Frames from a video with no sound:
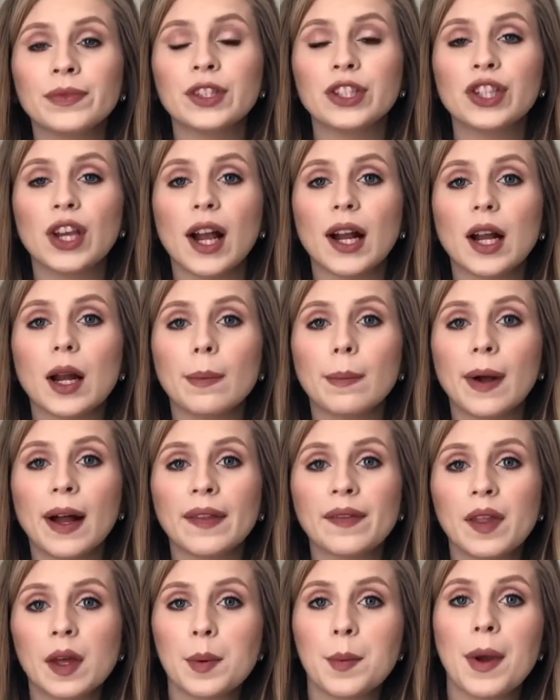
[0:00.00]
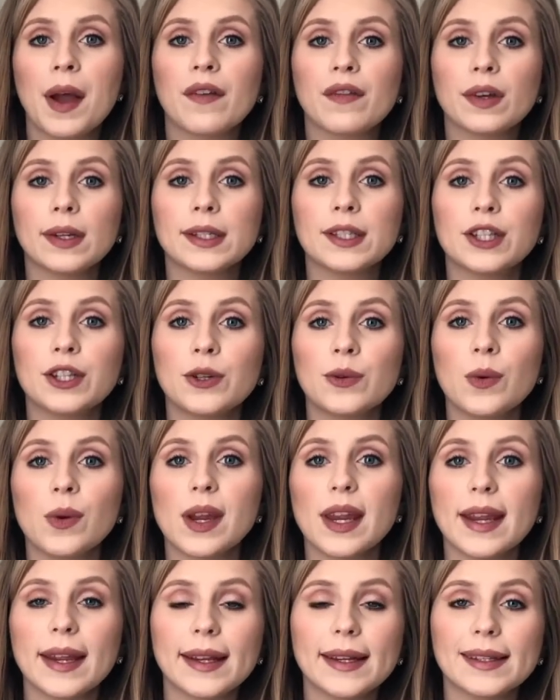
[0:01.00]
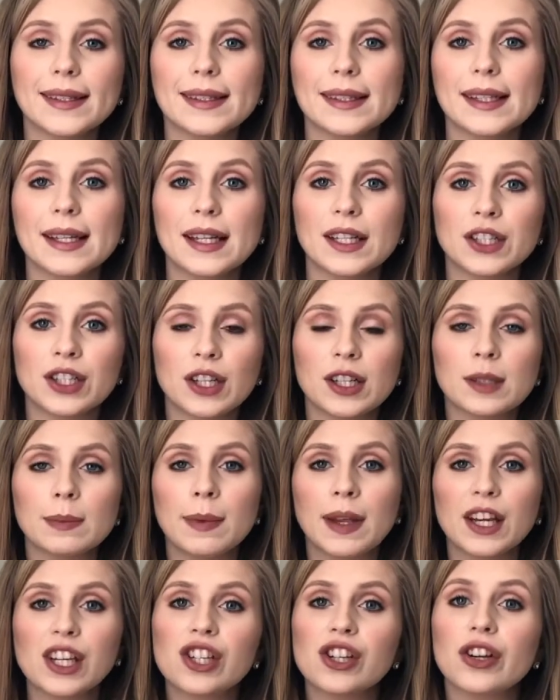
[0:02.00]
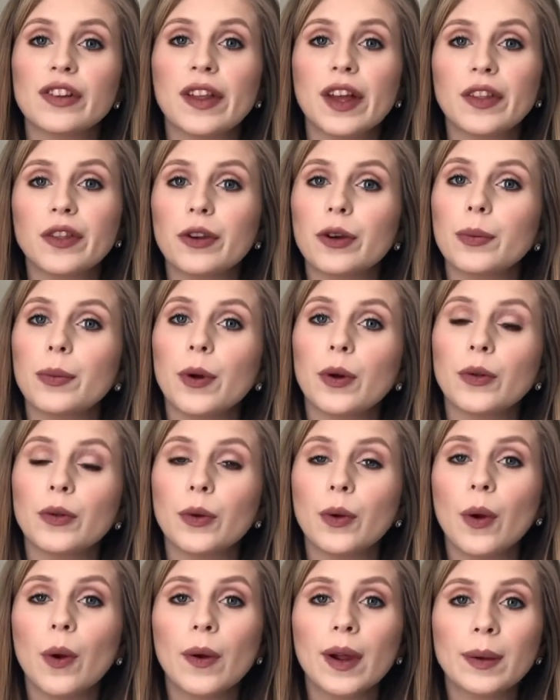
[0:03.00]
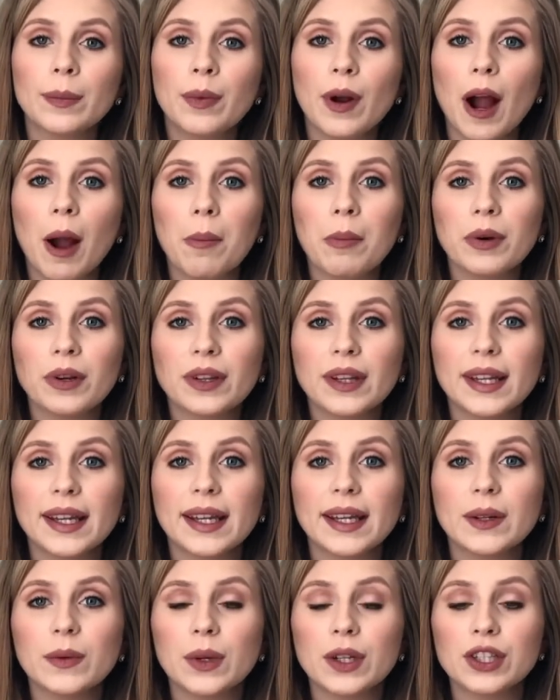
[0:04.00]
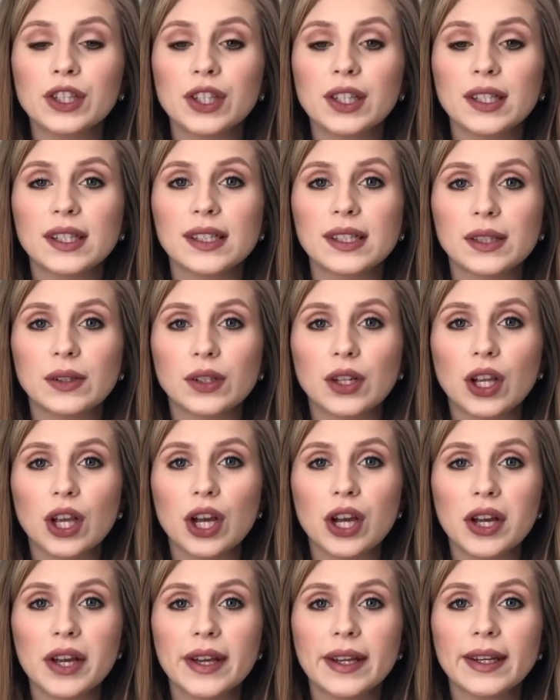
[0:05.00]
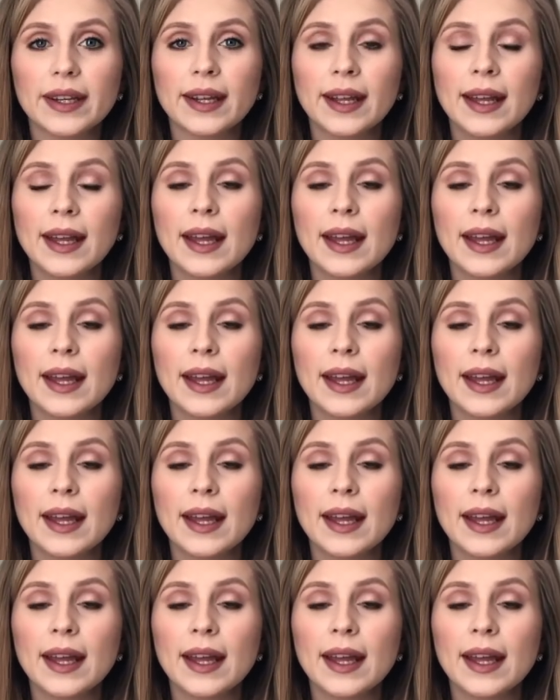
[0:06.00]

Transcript: check up on them every 2 weeks and just make sure that they're both growing properly, which is good.